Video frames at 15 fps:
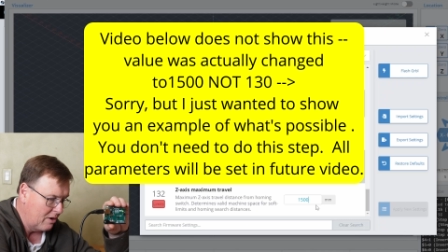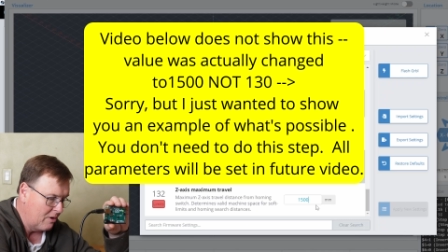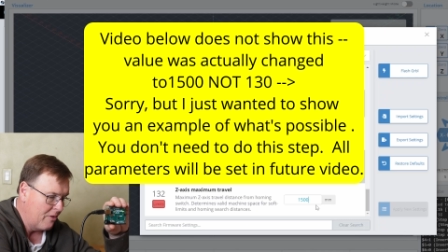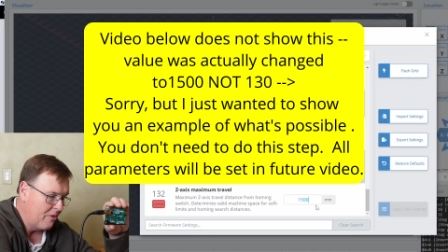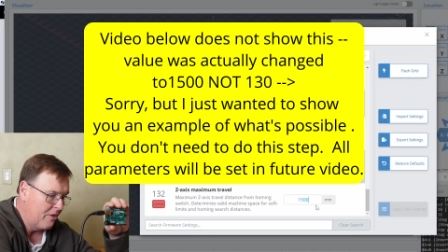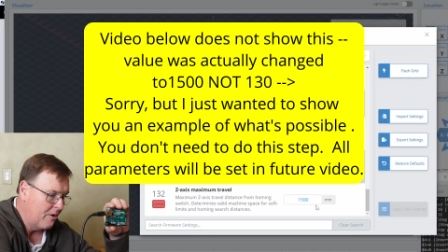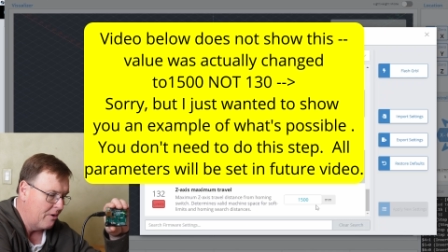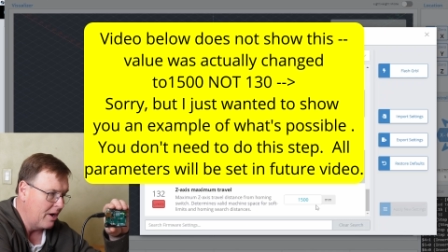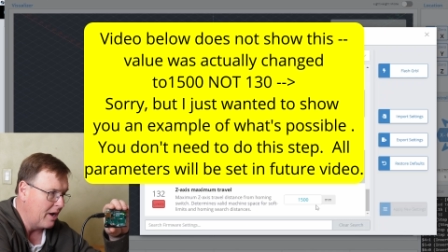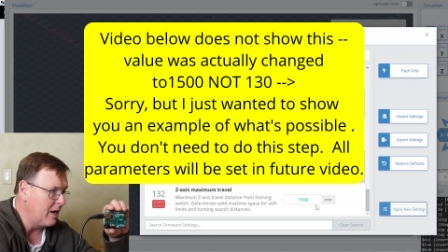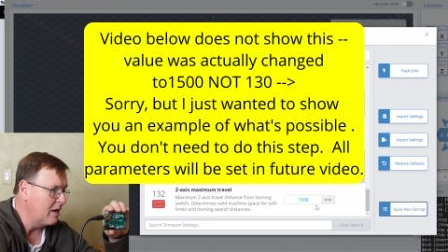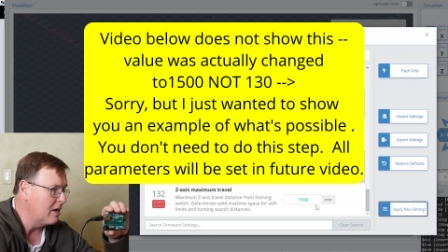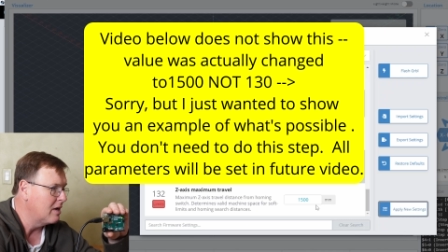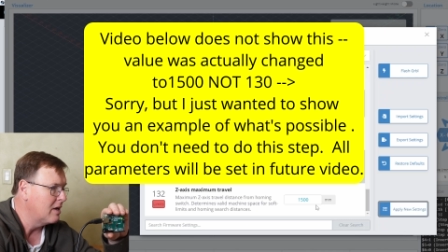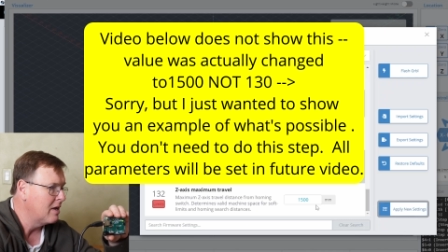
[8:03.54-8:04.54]
hundred
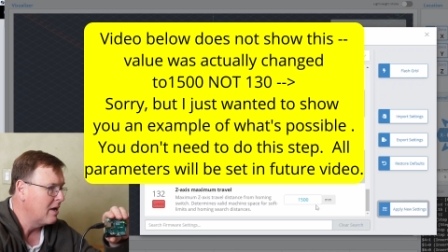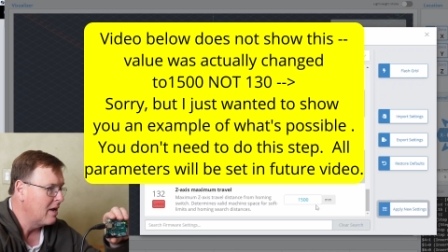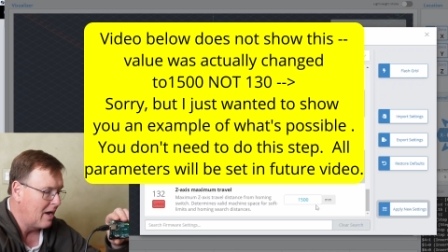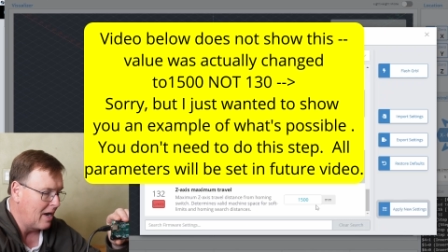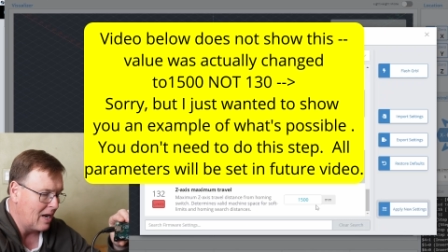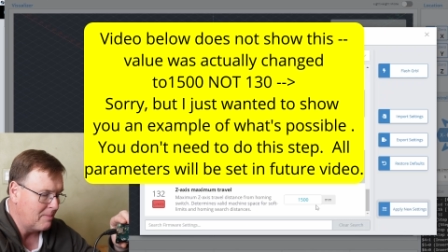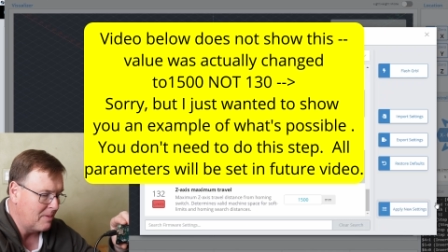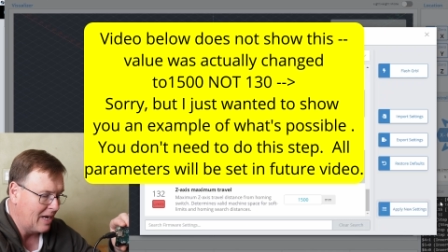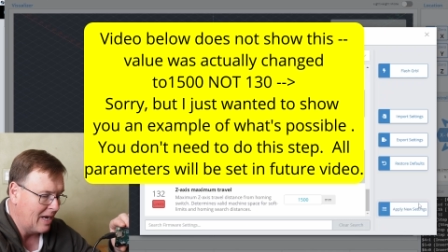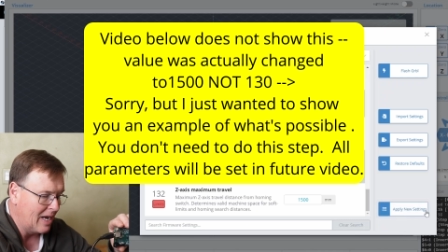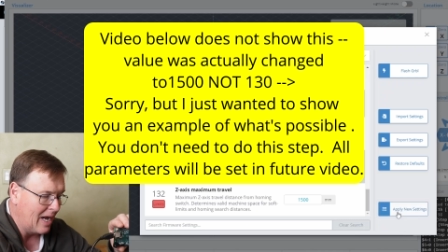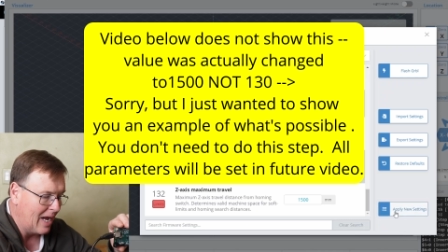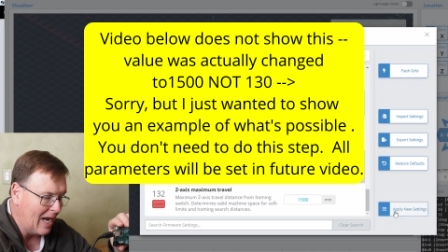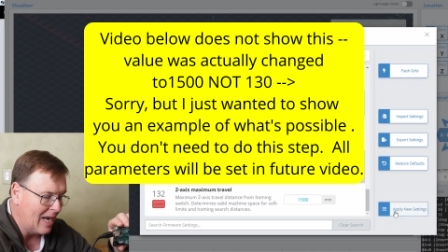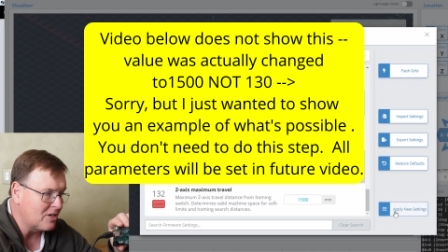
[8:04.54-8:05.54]
thirty, and I'm going to
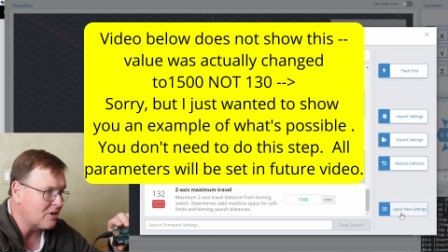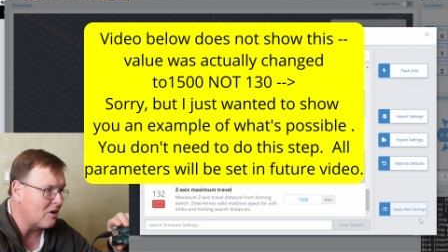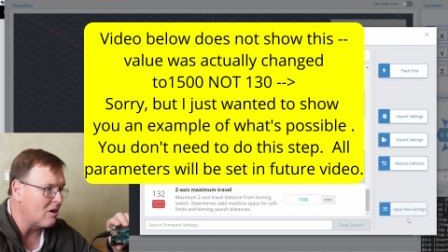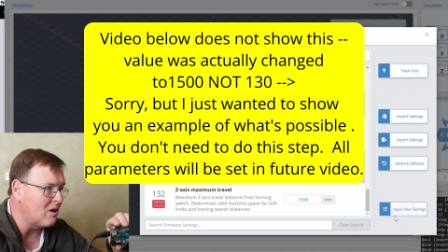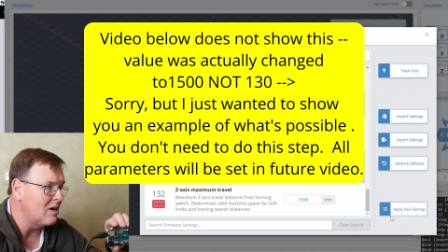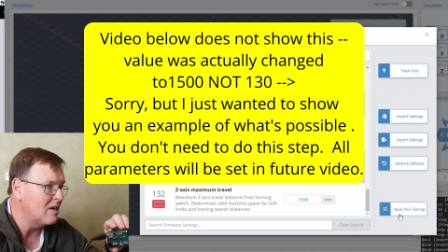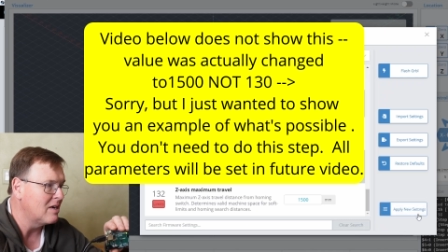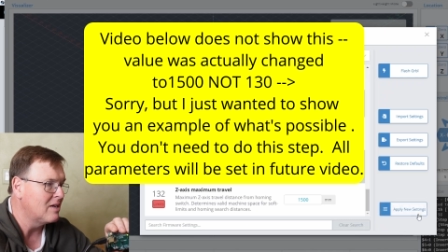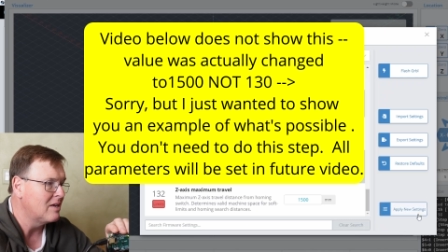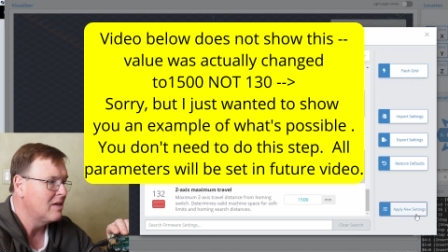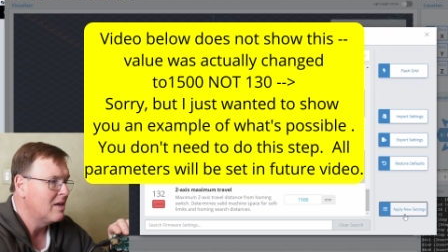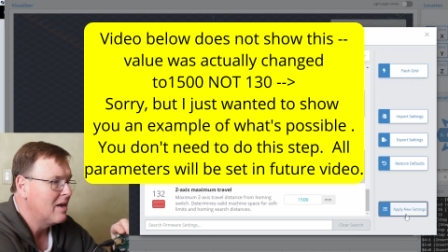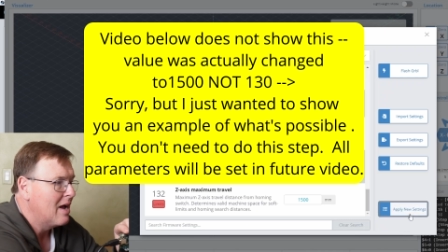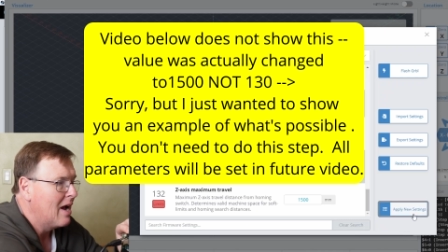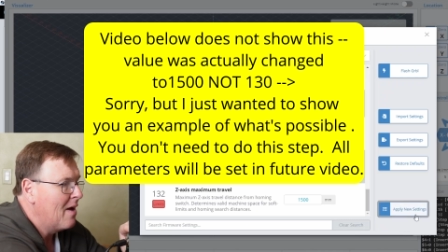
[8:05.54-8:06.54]
hit enter,
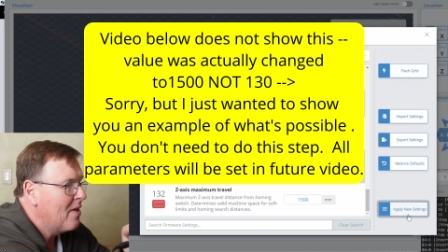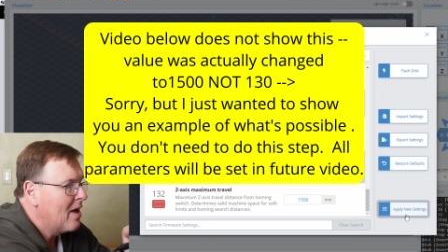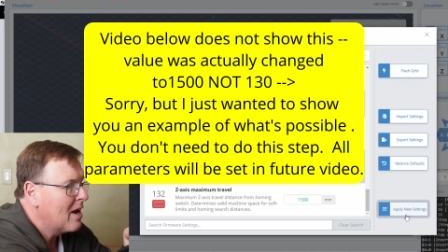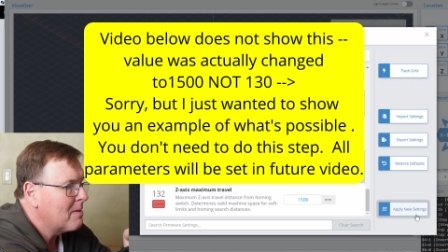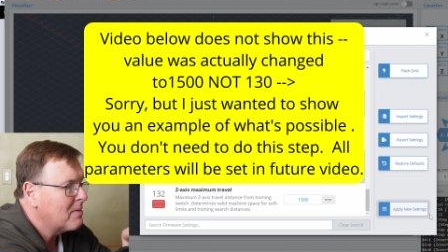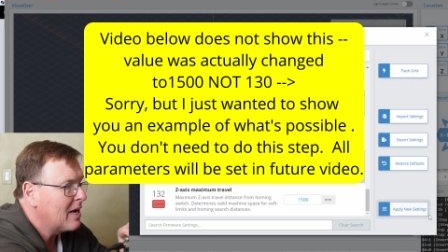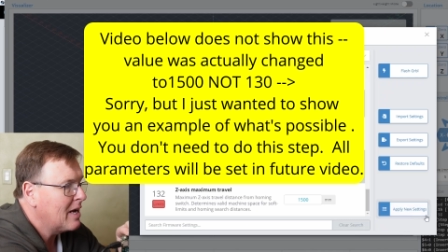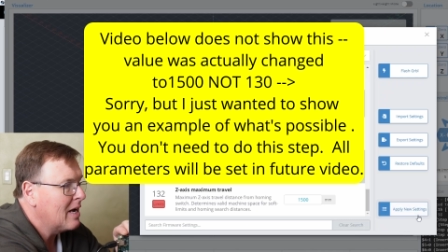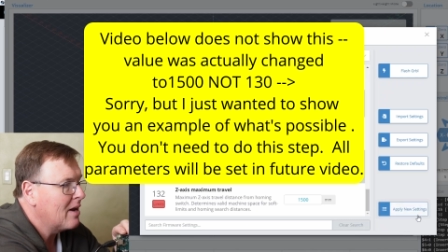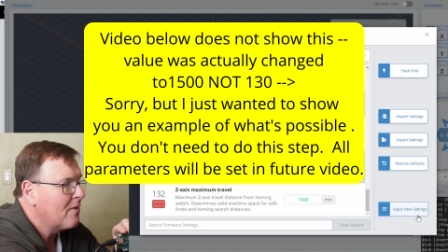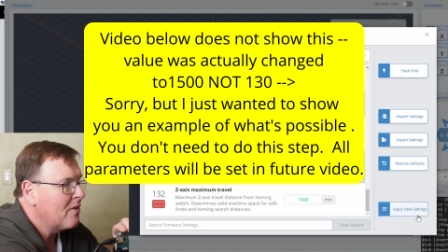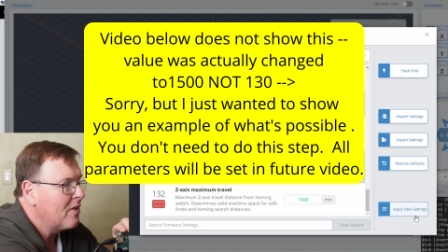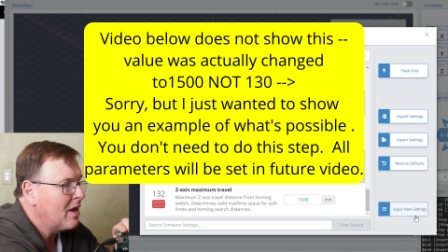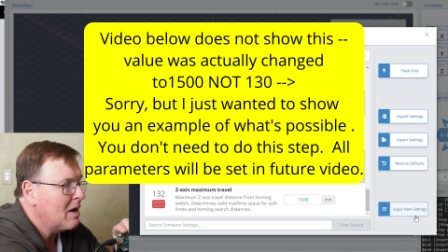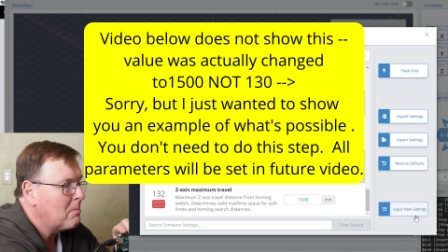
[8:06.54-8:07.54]
and then I'm going to hit
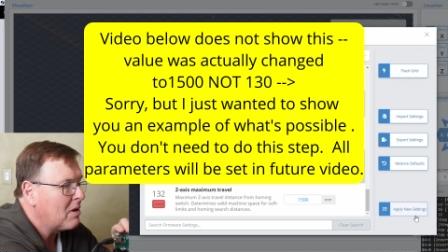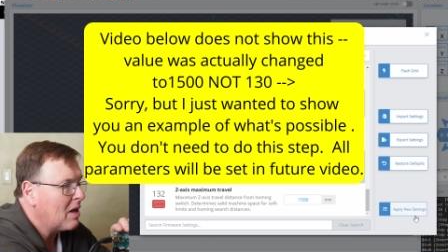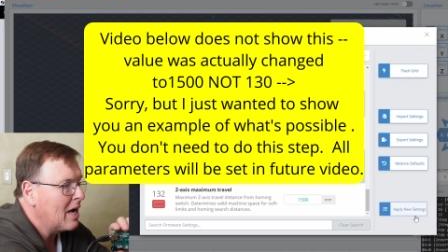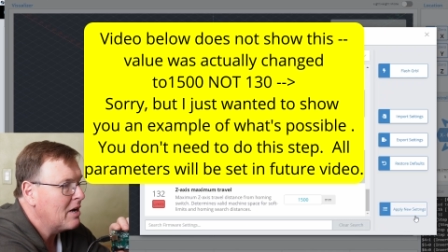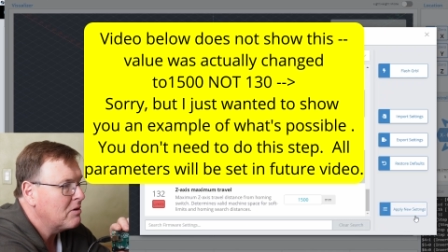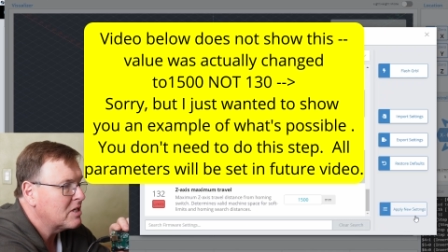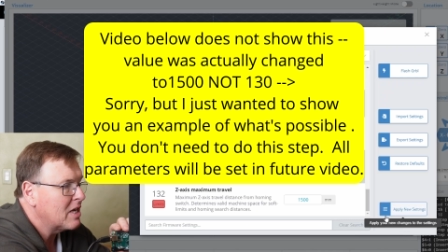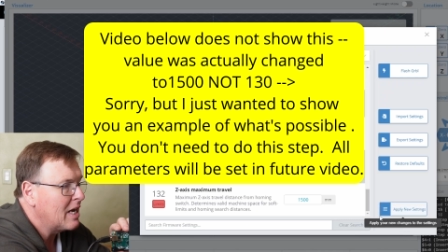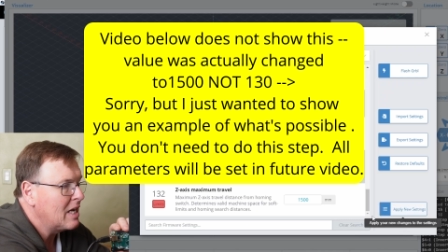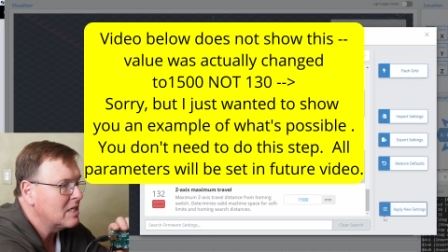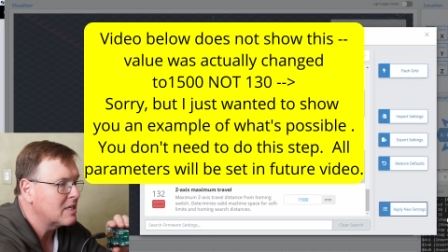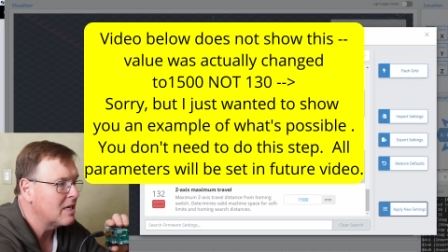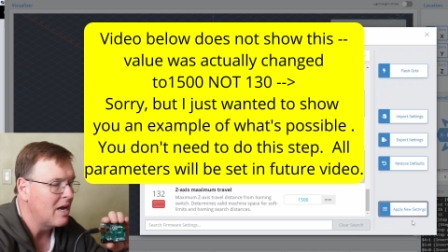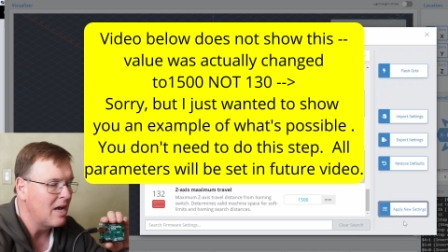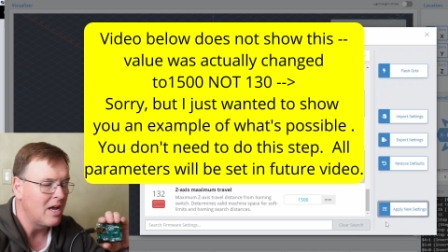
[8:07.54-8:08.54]
the apply new
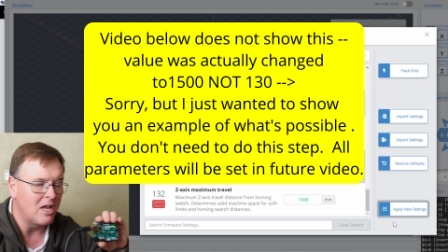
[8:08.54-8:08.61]
settings.